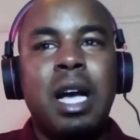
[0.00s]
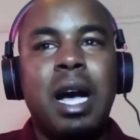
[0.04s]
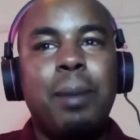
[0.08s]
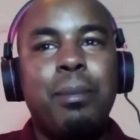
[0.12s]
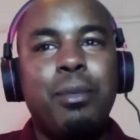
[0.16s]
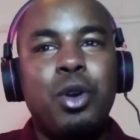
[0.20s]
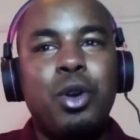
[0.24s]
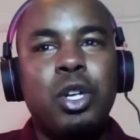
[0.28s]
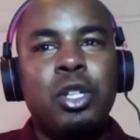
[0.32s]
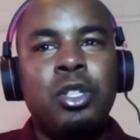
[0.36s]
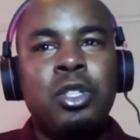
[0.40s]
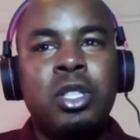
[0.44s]

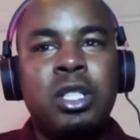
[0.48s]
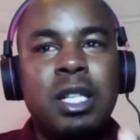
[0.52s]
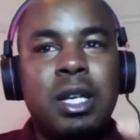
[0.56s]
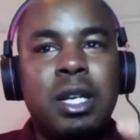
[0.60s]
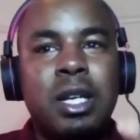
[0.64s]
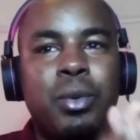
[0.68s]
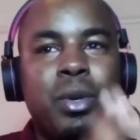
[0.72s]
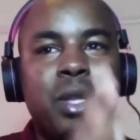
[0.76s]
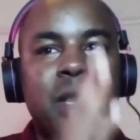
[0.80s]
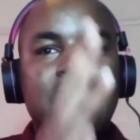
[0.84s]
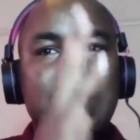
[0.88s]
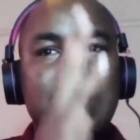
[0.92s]
I'm going to
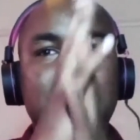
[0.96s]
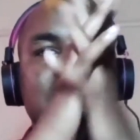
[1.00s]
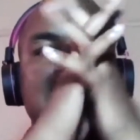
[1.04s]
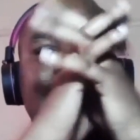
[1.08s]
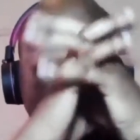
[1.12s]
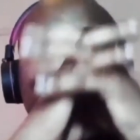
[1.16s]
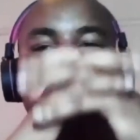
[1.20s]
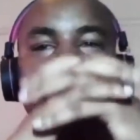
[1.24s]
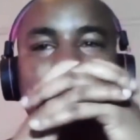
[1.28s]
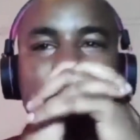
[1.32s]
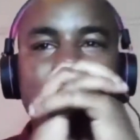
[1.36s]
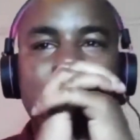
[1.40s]
check with the
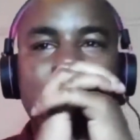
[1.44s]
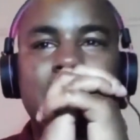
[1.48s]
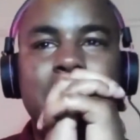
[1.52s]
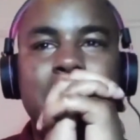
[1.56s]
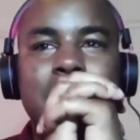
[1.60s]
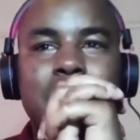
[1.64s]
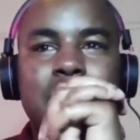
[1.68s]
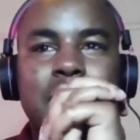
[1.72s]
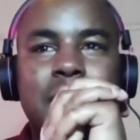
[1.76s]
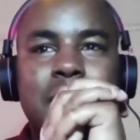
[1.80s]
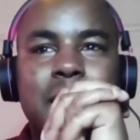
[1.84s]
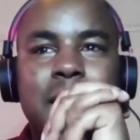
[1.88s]
NSE,
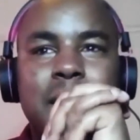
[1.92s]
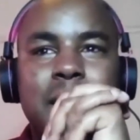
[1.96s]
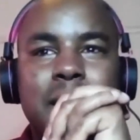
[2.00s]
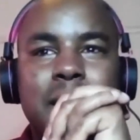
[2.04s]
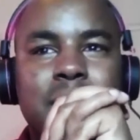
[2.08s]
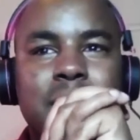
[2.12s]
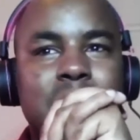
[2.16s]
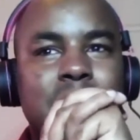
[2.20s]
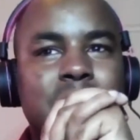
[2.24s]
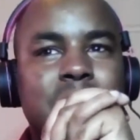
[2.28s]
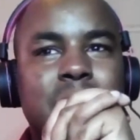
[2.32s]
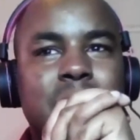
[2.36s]
and
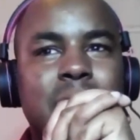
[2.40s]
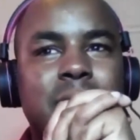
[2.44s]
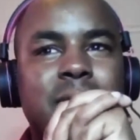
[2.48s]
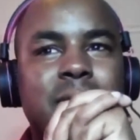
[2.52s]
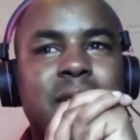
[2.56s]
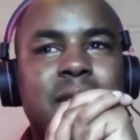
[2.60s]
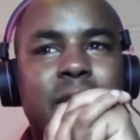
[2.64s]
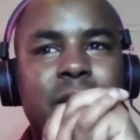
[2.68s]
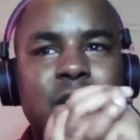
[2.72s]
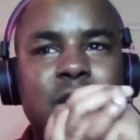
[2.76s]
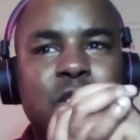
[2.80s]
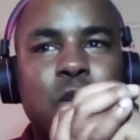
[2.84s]
just
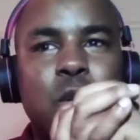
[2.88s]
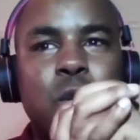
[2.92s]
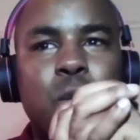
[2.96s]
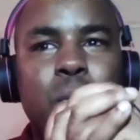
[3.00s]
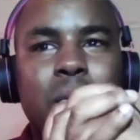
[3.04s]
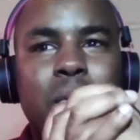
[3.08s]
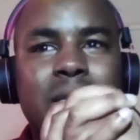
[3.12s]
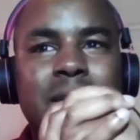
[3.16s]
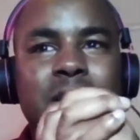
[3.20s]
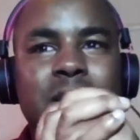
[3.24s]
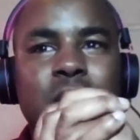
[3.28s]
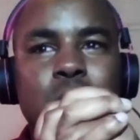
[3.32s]
as the
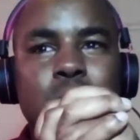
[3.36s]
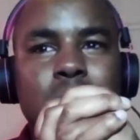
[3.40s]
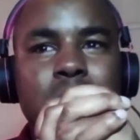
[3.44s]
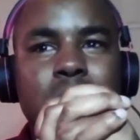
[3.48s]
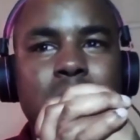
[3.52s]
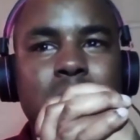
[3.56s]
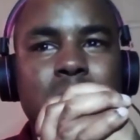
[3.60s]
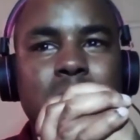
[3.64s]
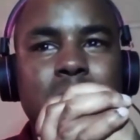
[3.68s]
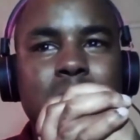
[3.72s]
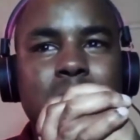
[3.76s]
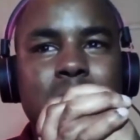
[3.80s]
reason why it's
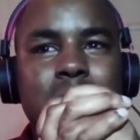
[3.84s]
not